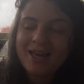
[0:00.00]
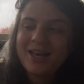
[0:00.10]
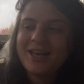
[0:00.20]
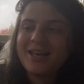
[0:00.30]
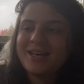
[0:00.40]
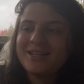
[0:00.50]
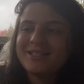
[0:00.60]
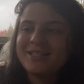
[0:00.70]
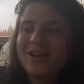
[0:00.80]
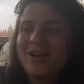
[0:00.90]
And
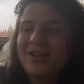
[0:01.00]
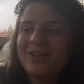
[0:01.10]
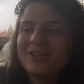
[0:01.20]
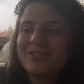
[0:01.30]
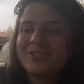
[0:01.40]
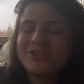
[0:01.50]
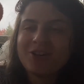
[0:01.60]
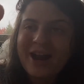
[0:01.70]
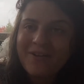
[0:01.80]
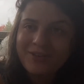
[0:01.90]
it's called
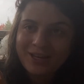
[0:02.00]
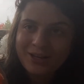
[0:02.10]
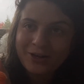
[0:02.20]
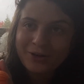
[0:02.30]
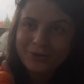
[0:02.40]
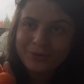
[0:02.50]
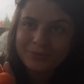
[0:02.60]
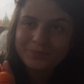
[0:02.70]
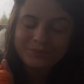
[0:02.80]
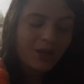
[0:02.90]
Traffic
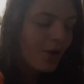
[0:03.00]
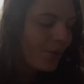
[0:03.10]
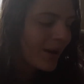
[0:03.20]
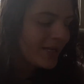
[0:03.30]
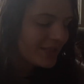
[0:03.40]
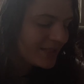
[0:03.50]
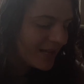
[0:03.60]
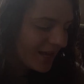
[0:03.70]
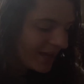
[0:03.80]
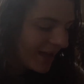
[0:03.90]
Cone. Oh, I didn't say.